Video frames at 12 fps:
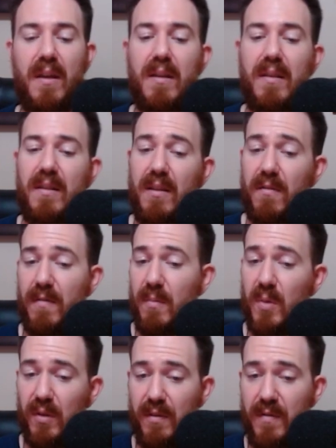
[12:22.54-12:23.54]
The
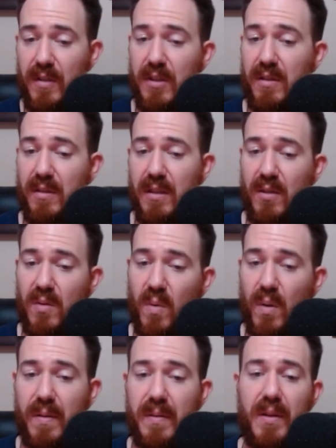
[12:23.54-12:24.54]
Ephemeral Efficiency score,